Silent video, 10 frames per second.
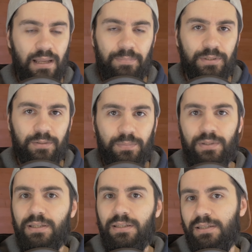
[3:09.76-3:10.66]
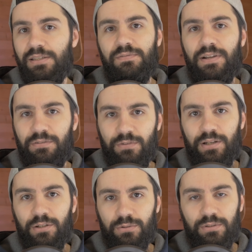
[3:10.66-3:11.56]
laptop is very,
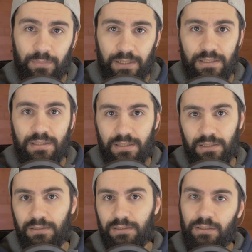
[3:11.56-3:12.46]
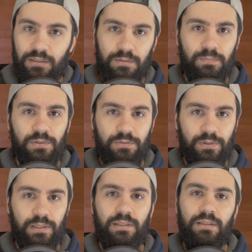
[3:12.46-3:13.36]
very good, but it's still not
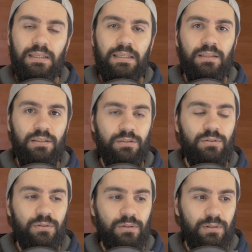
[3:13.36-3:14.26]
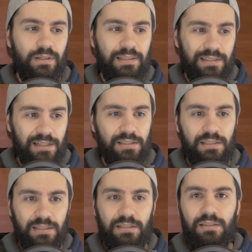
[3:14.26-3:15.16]
perfect. So it does
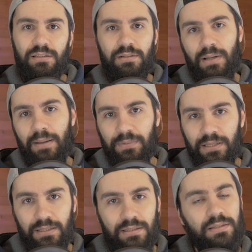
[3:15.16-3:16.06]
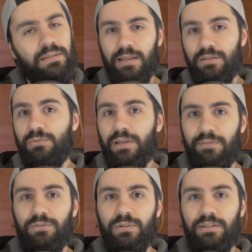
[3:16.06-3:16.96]
need some updates. And so we
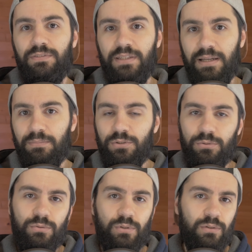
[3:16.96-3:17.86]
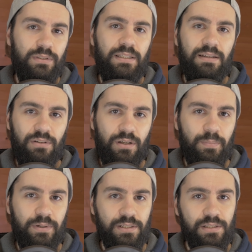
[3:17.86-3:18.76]
have to give time to all the
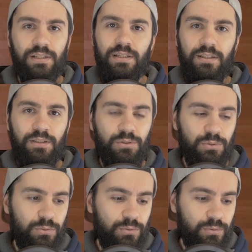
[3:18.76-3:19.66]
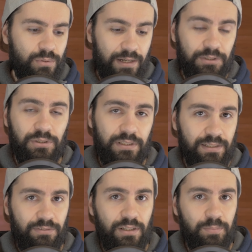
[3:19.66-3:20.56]
developers to actually
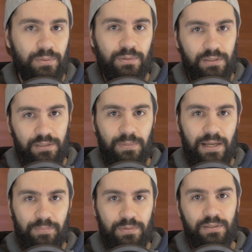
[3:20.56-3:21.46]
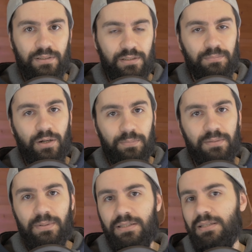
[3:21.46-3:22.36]
develop some apps, some
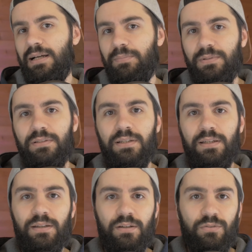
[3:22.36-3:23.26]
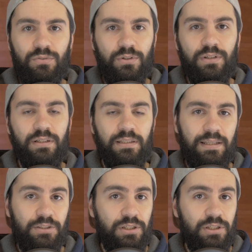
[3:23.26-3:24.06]
optimized apps for that